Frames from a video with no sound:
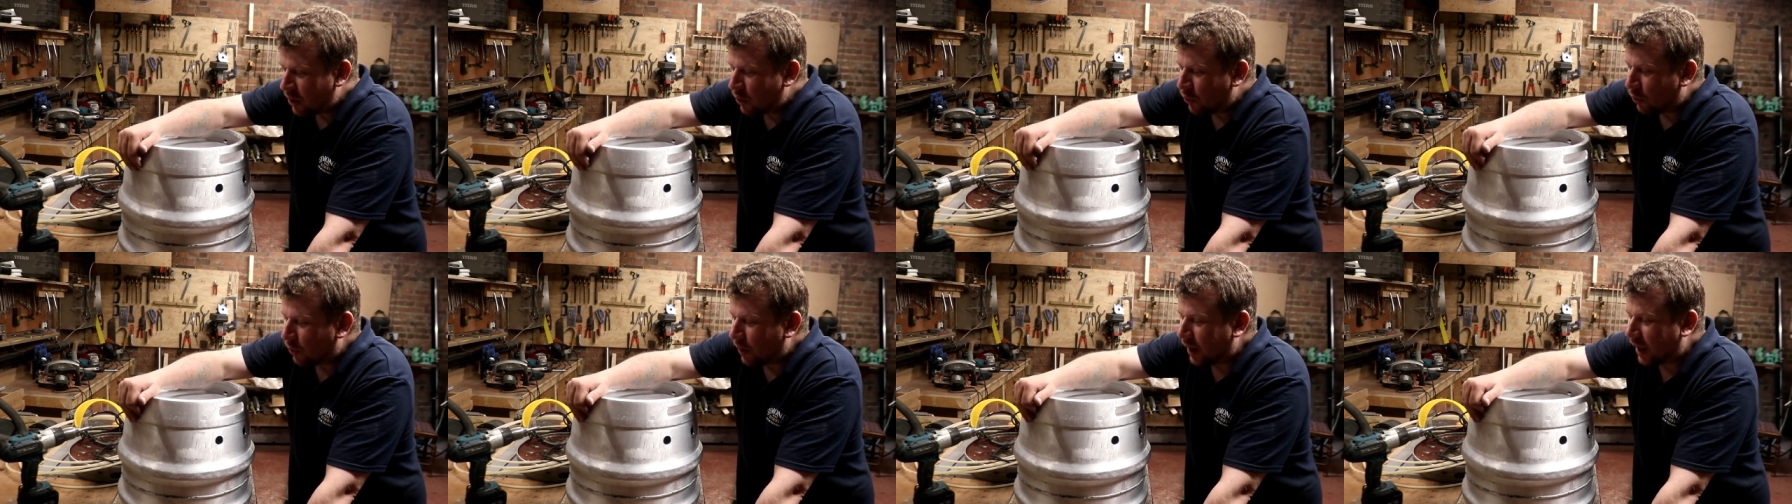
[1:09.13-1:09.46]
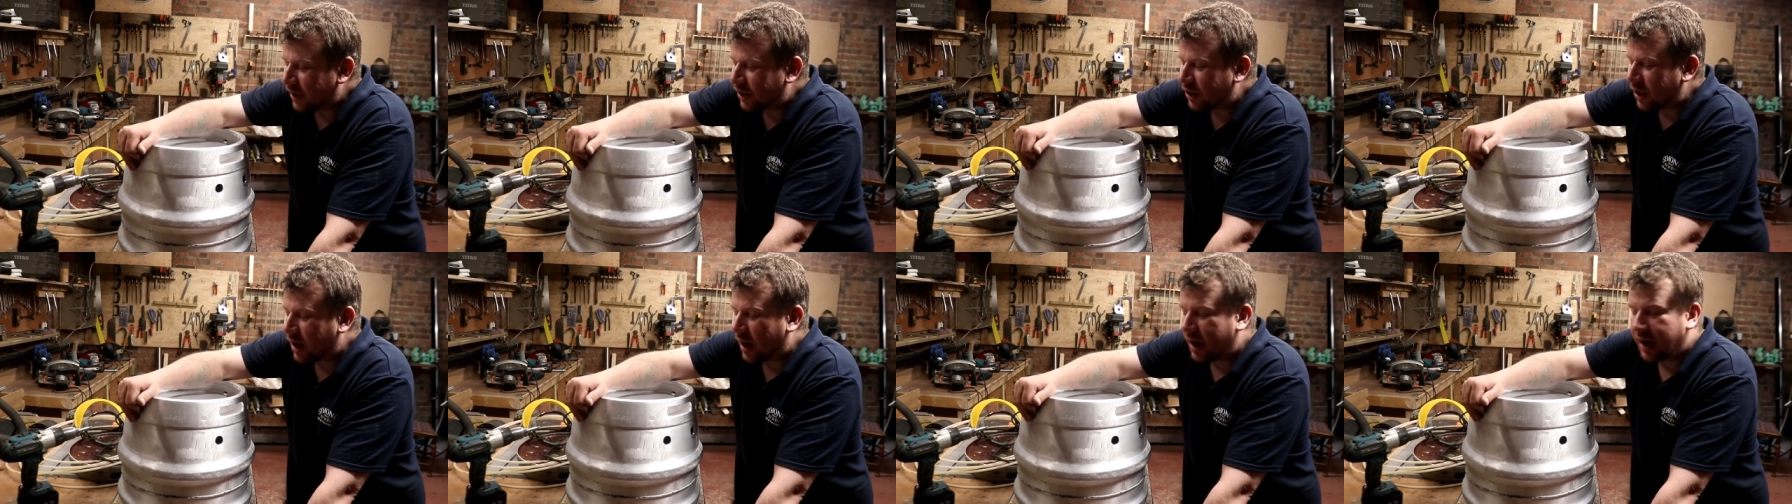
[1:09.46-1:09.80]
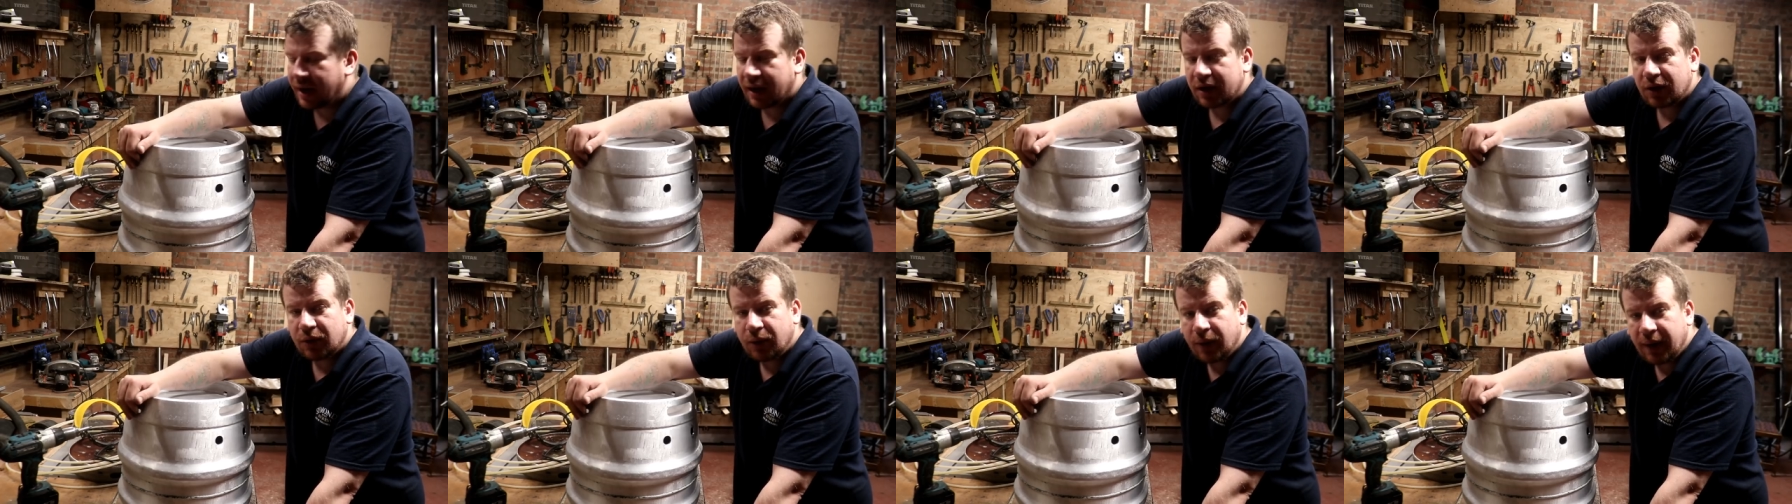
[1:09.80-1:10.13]
which I
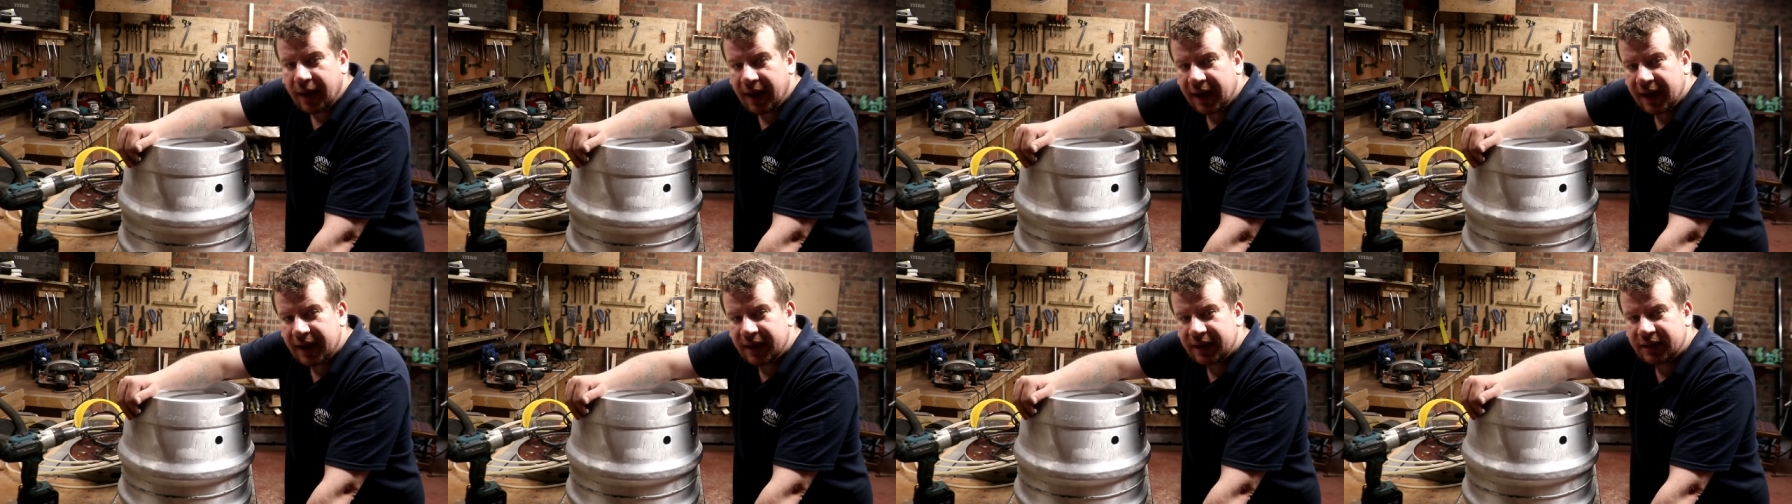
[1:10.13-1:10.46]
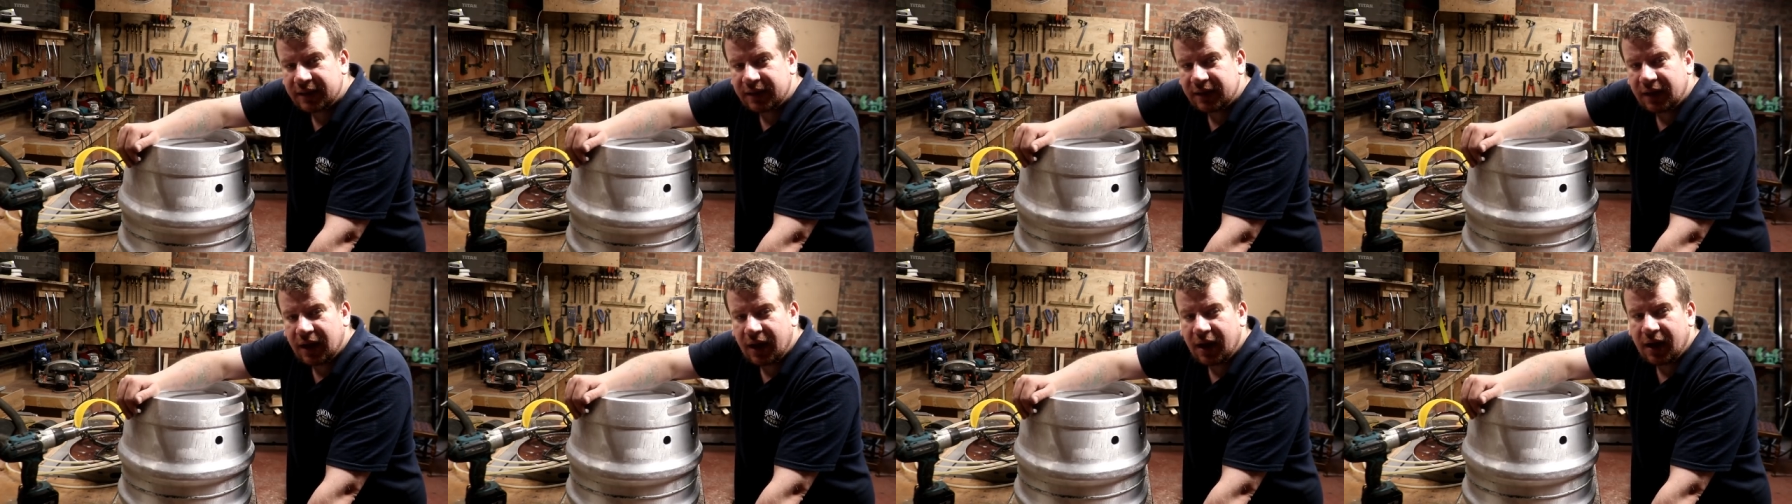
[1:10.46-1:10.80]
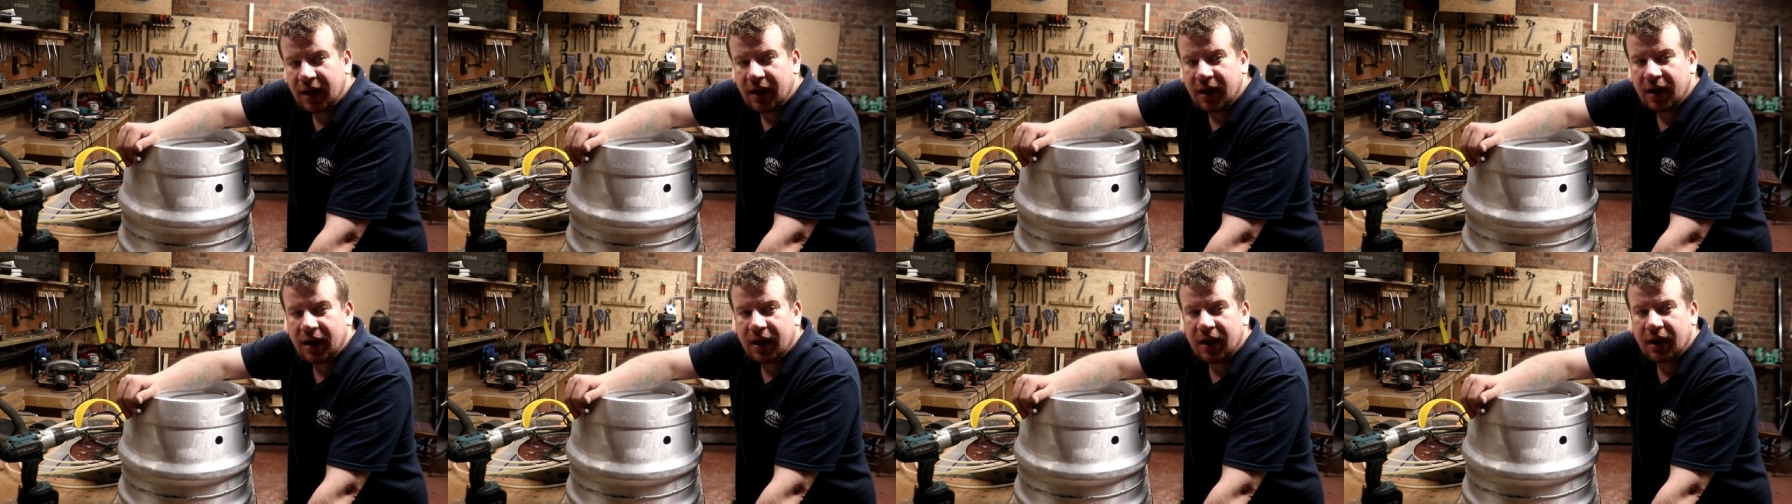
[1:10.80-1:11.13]
acquired
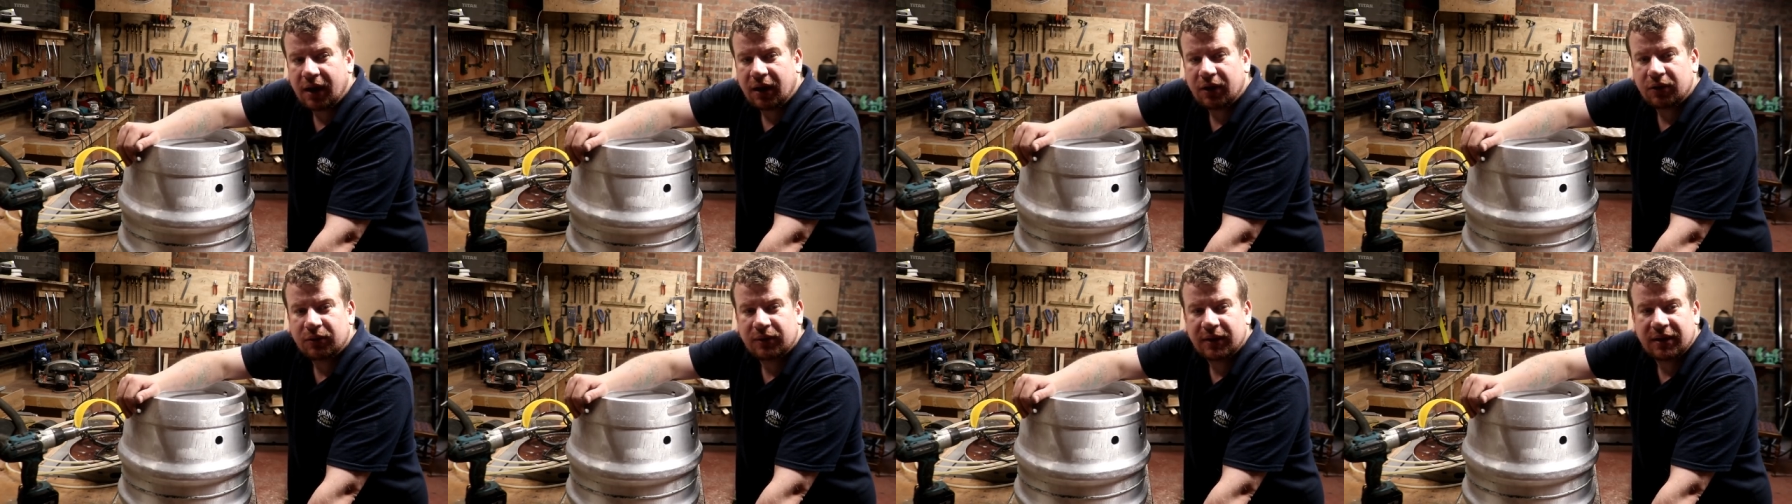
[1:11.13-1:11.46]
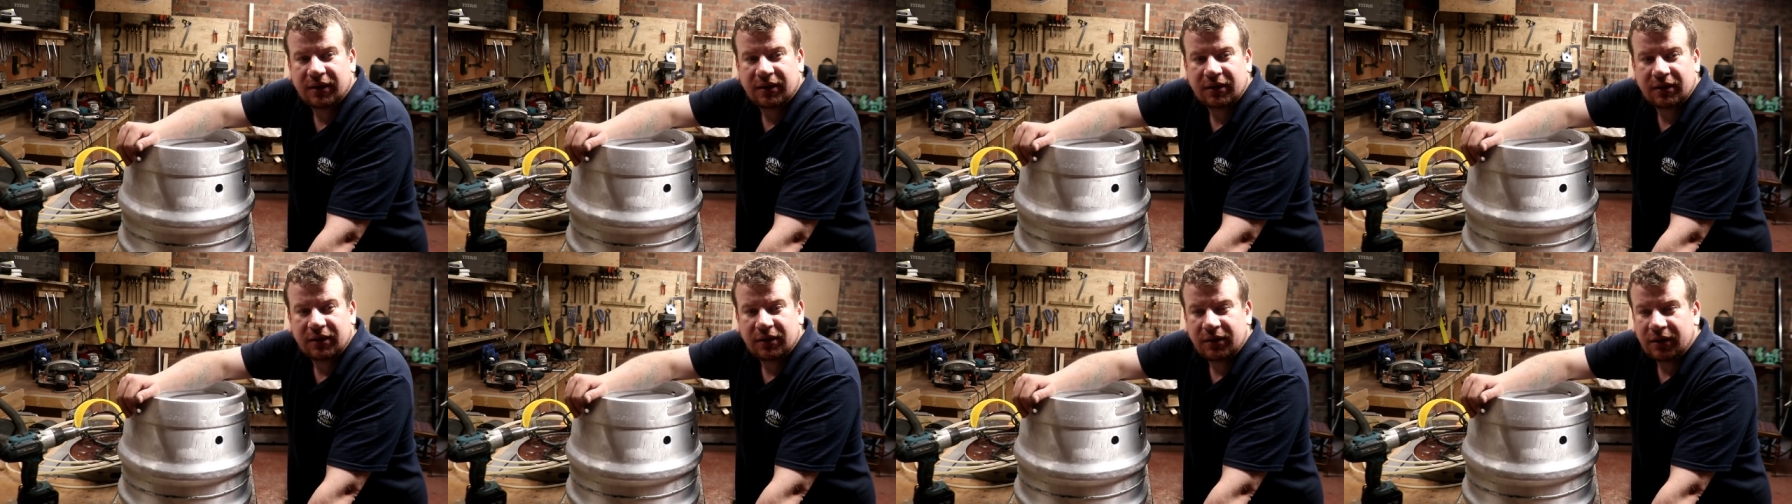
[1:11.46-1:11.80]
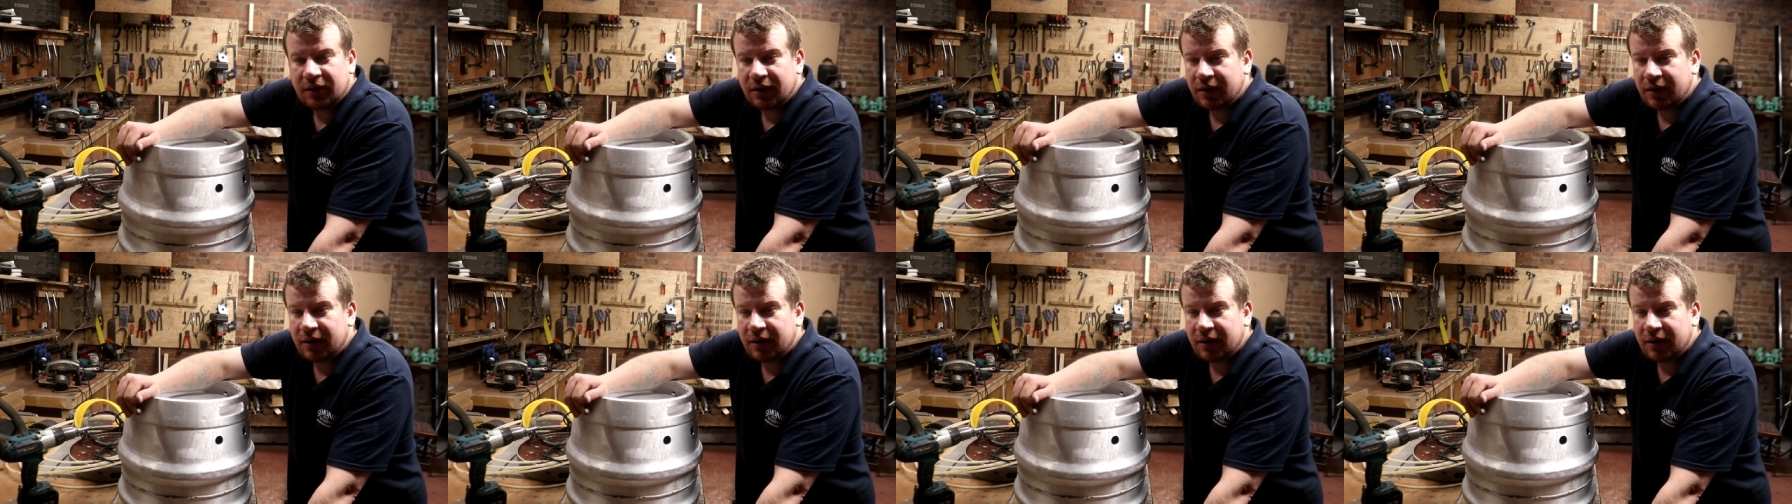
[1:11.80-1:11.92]
uh, along with